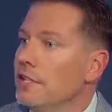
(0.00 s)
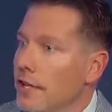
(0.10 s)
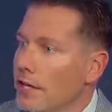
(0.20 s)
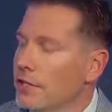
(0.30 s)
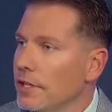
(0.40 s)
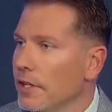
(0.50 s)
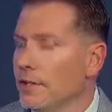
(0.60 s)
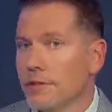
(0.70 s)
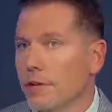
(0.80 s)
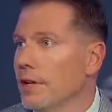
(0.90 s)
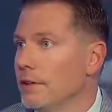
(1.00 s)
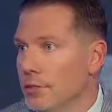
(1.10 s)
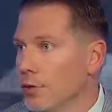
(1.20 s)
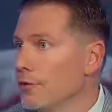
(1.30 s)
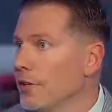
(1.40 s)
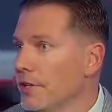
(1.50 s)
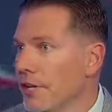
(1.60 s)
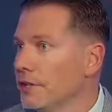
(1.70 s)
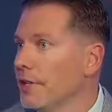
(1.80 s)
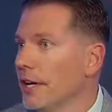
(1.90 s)
THC is short for
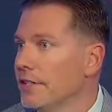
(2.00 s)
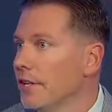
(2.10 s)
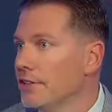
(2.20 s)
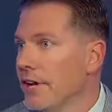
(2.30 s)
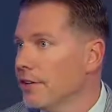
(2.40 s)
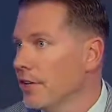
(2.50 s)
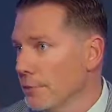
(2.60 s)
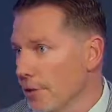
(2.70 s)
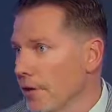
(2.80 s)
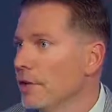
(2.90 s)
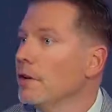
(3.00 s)
delta-9 tetrahydrocannabinol.